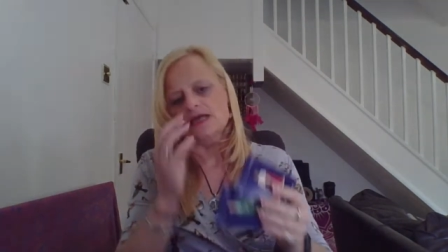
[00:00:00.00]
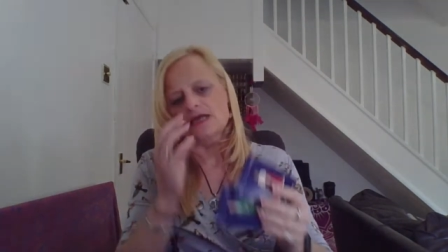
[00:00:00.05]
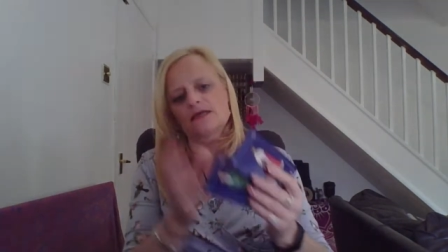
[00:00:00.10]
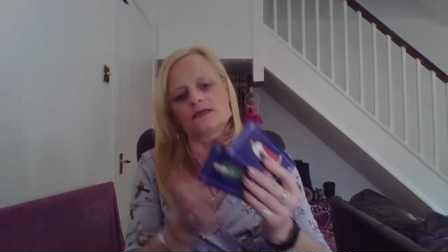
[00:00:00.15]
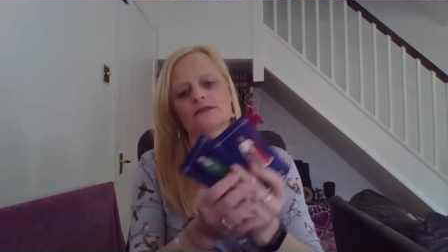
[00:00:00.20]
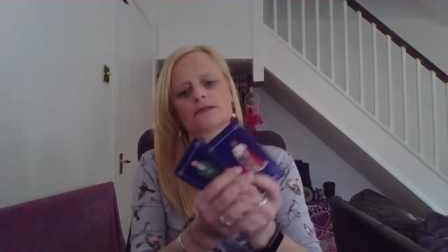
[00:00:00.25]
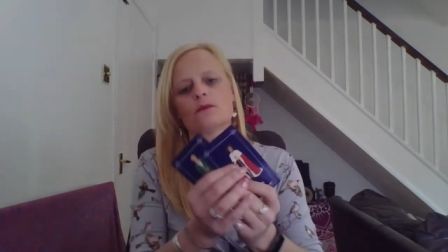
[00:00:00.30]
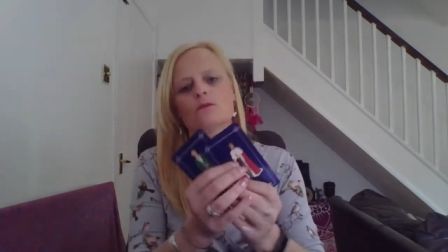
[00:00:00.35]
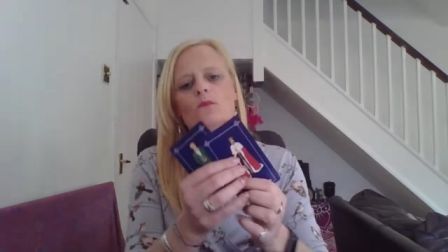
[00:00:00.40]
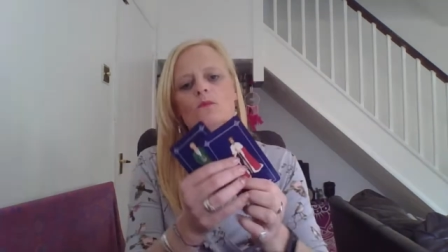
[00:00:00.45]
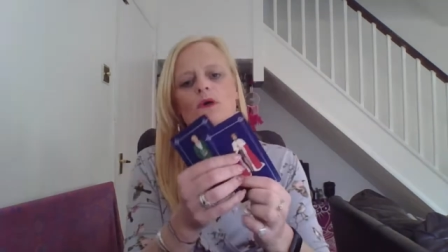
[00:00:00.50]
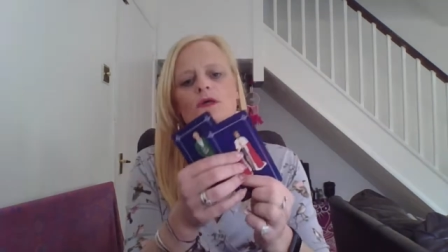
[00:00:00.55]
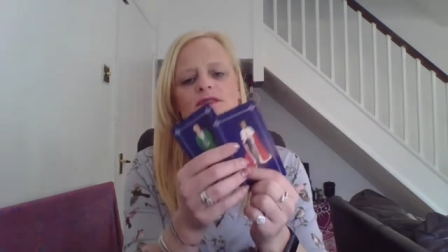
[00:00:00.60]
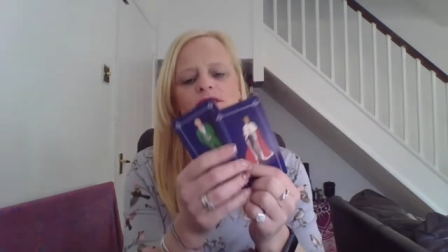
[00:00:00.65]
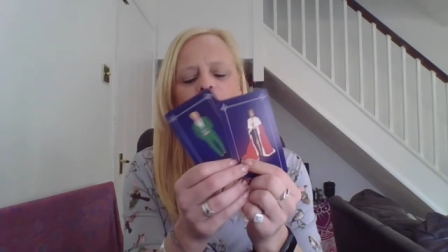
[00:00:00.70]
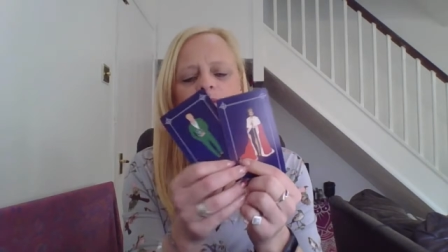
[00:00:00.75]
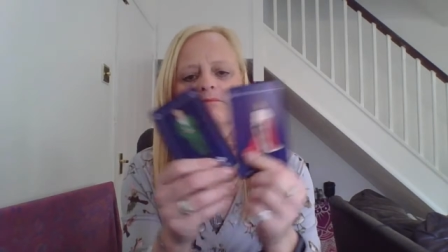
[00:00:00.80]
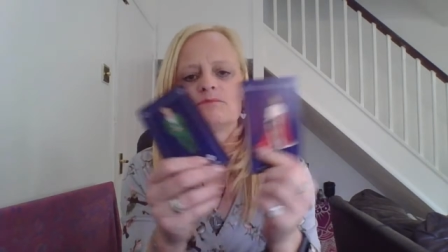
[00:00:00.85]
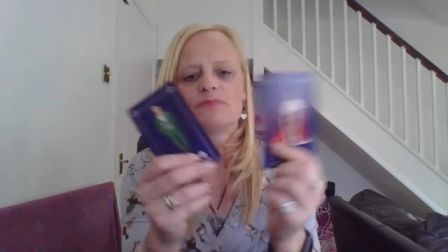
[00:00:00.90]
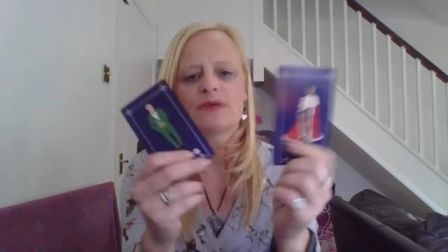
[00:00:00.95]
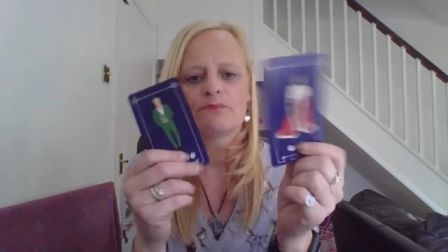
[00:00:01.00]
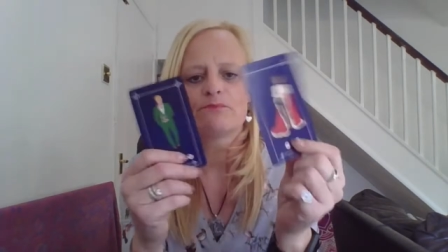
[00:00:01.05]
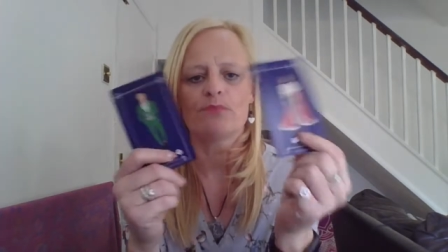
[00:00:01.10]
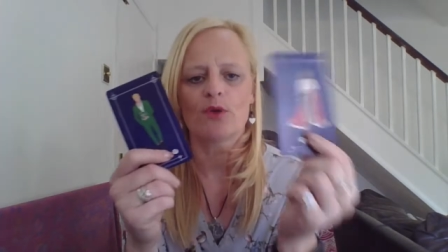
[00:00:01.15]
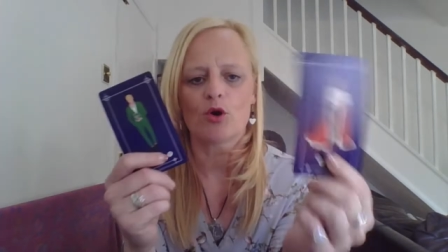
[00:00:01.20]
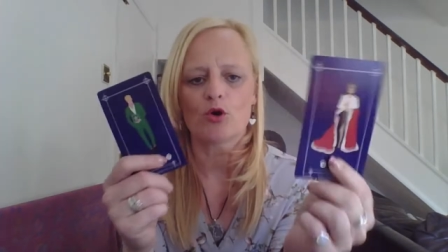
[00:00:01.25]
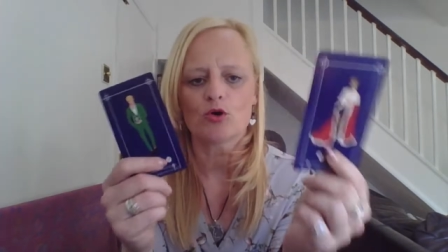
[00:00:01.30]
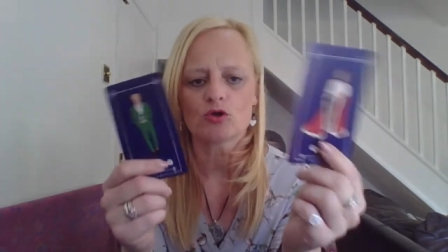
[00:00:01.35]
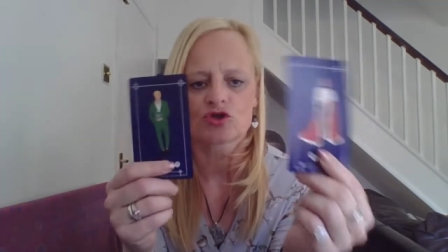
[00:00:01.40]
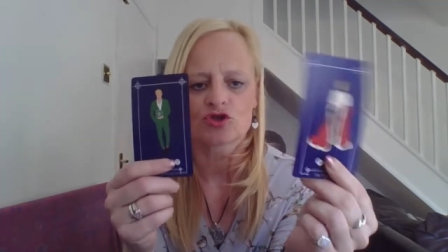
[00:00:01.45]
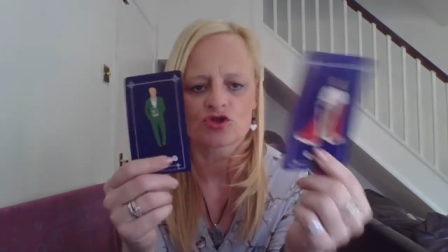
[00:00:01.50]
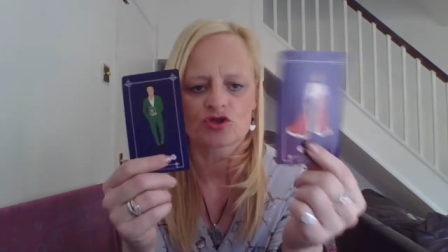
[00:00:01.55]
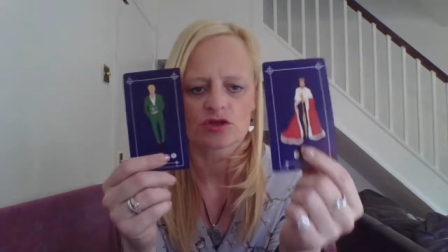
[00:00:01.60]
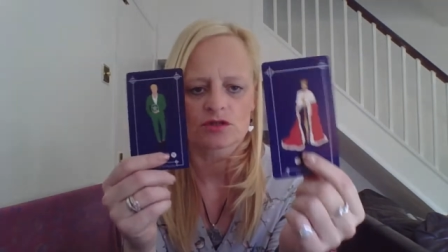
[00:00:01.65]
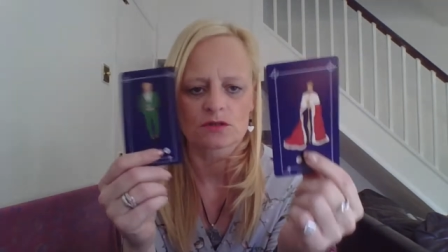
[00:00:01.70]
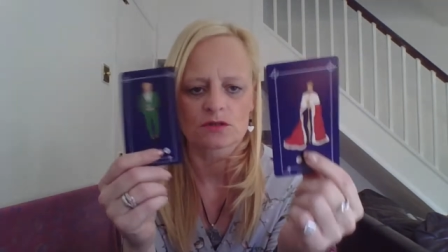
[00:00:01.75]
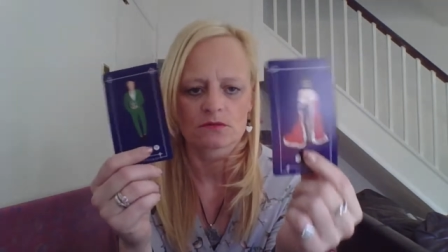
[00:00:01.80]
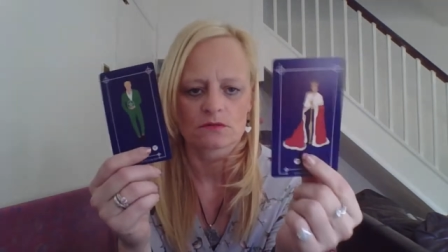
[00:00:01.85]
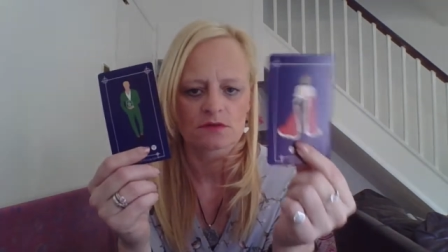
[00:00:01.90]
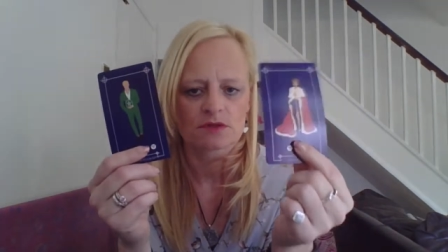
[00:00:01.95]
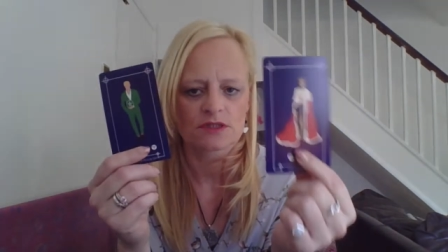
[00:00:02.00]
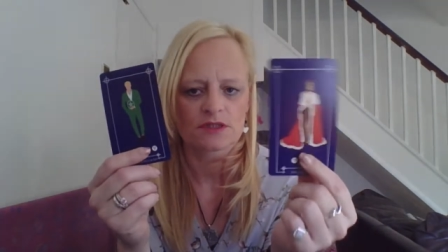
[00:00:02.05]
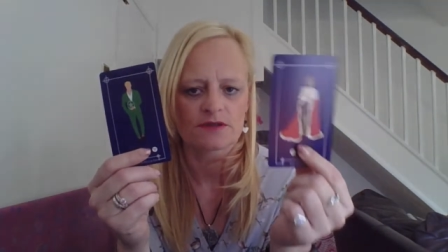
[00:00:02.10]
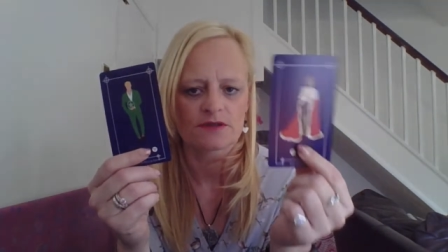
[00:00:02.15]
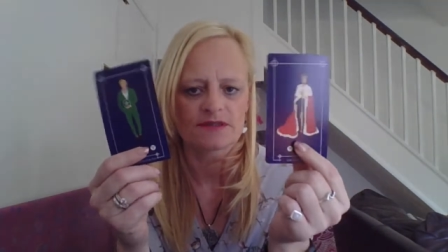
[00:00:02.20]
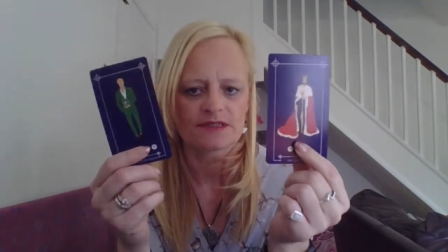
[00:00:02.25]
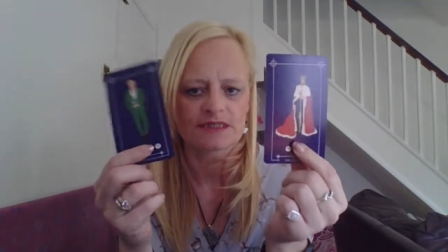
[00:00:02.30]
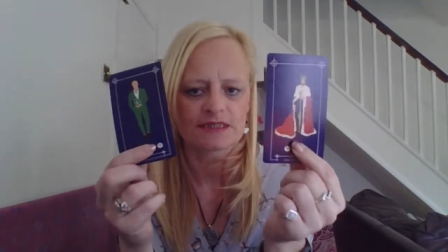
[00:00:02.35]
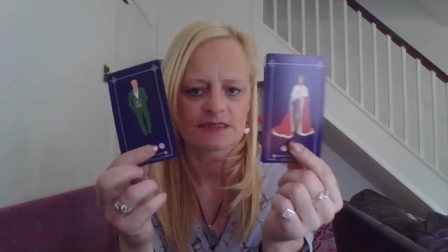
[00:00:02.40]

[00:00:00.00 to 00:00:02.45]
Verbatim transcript: some, some big boss, so to